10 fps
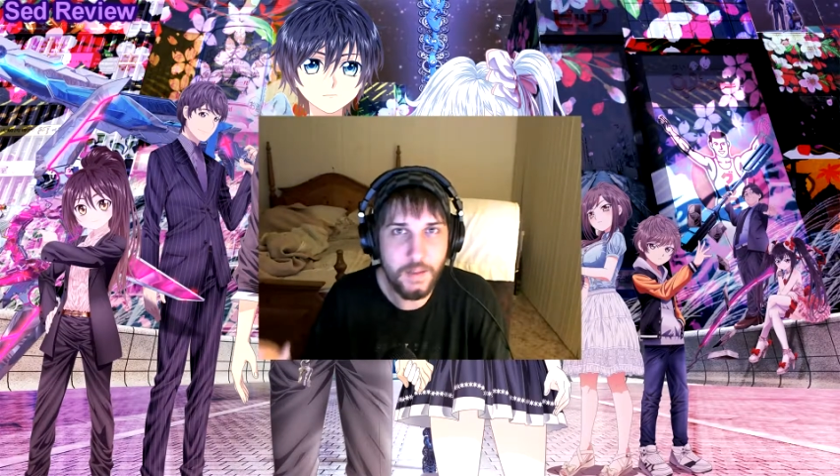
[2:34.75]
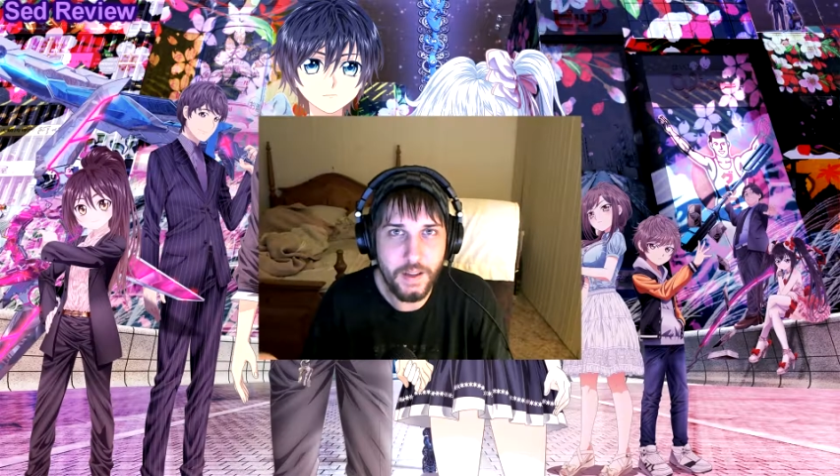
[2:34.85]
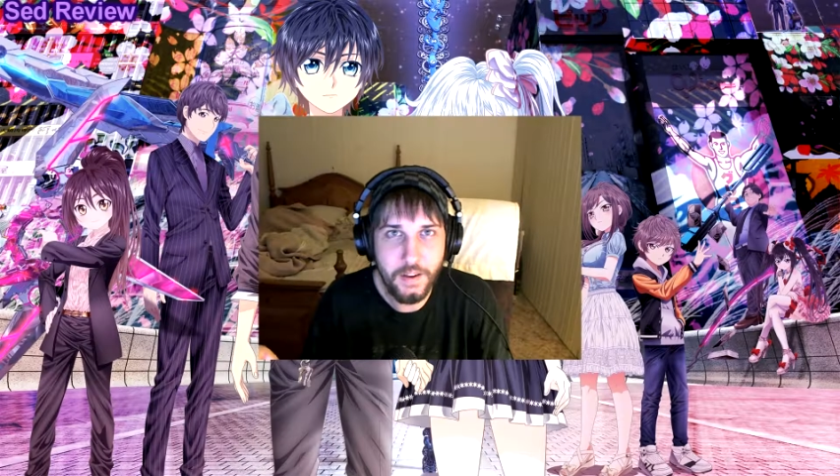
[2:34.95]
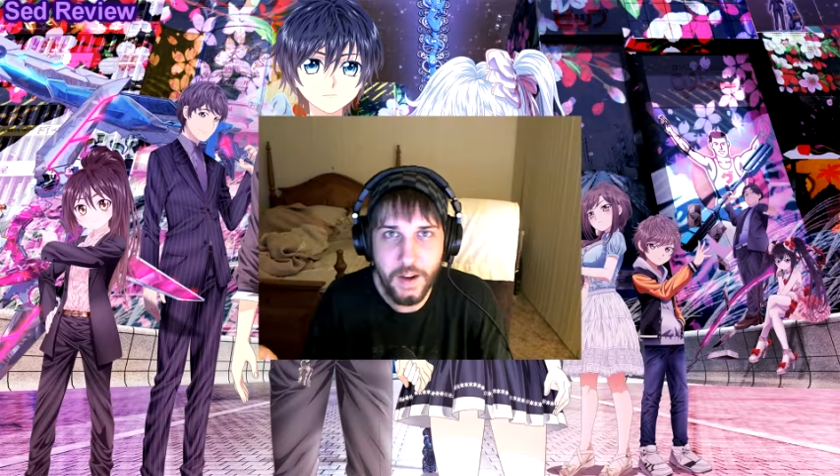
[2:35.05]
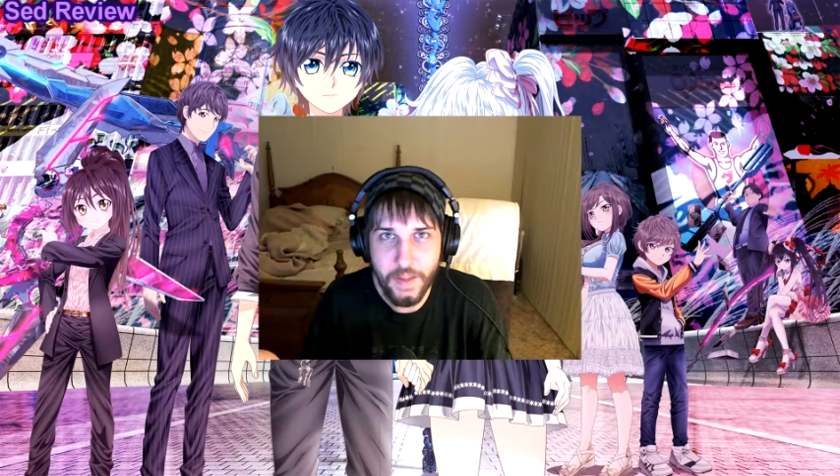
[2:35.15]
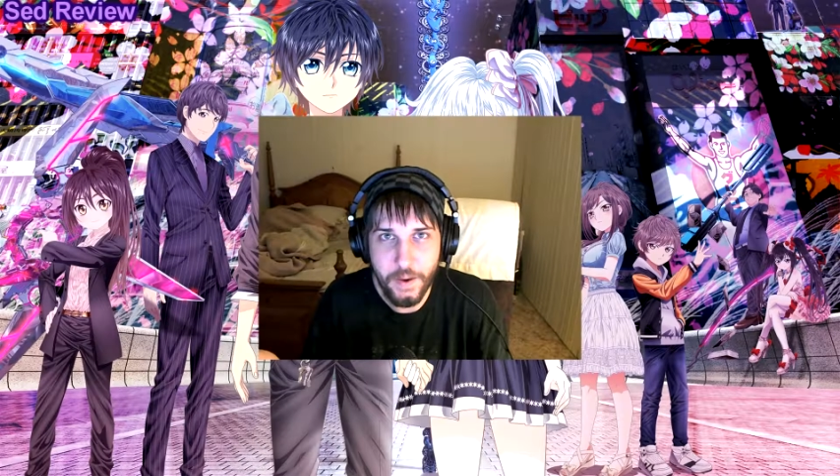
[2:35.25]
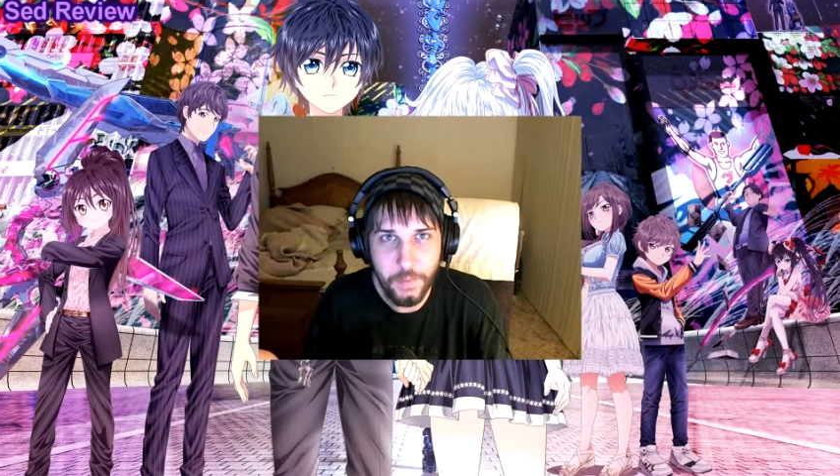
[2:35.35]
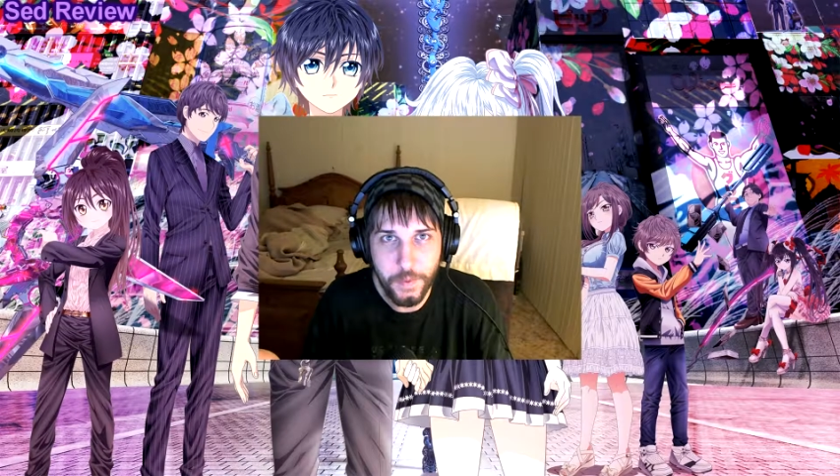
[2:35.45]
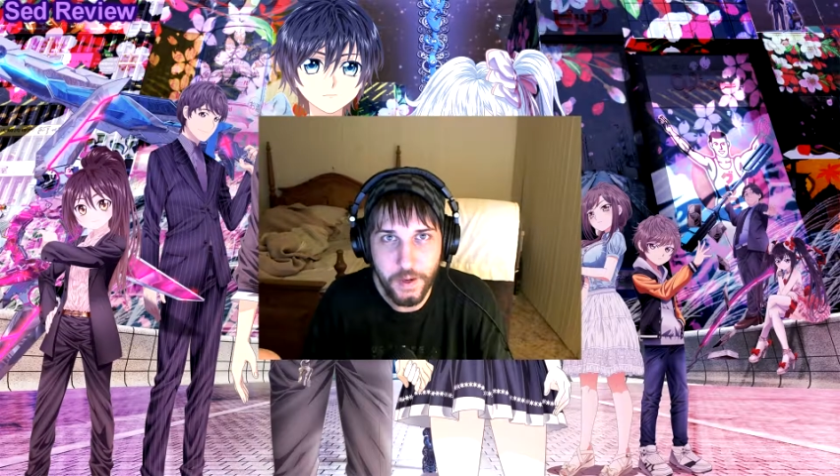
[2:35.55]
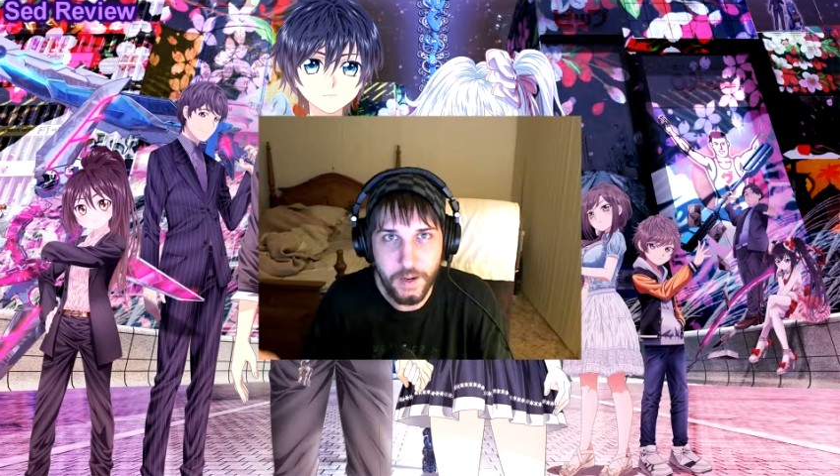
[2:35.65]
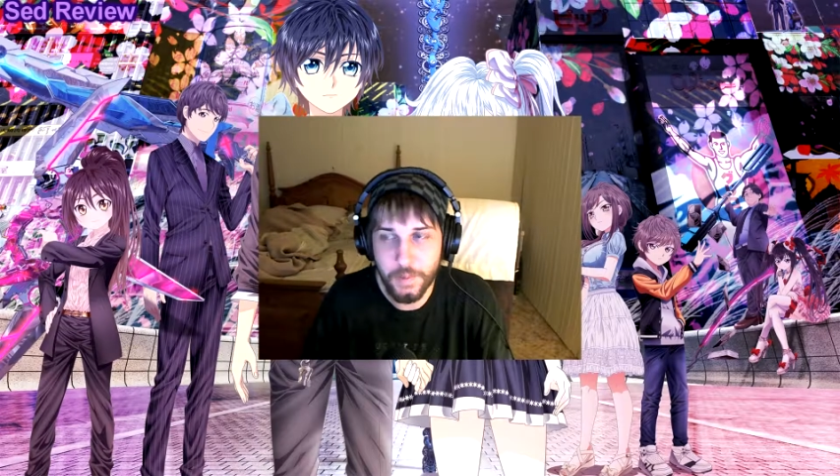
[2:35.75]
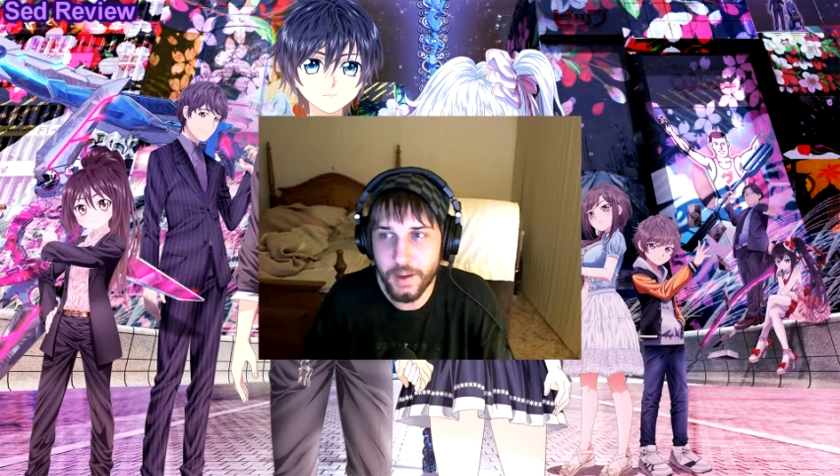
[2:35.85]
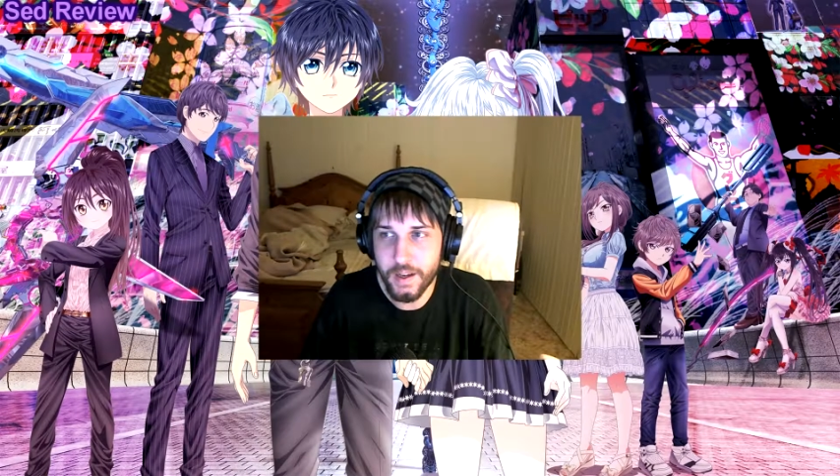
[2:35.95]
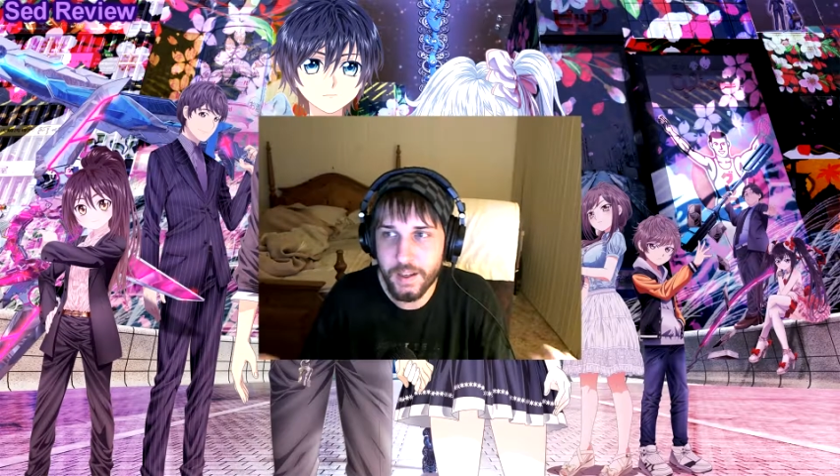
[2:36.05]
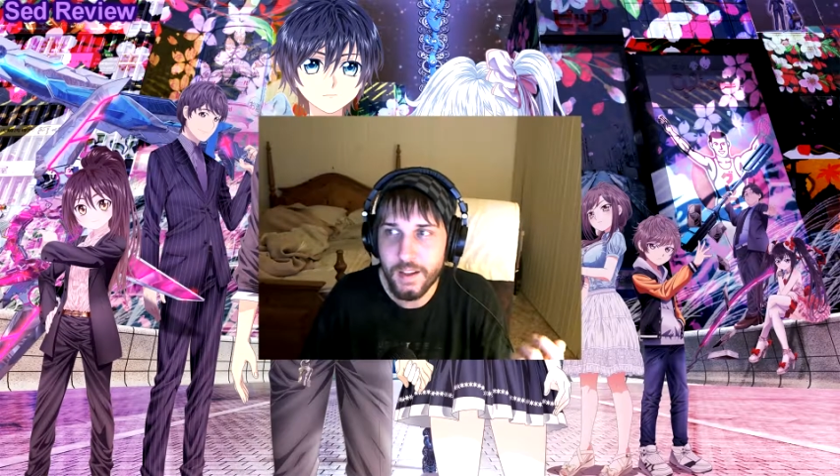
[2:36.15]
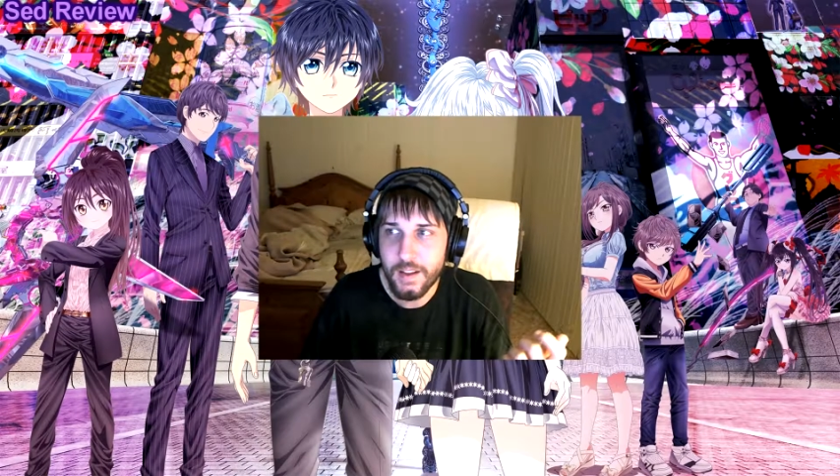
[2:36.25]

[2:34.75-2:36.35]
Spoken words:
I don't know how that would work, but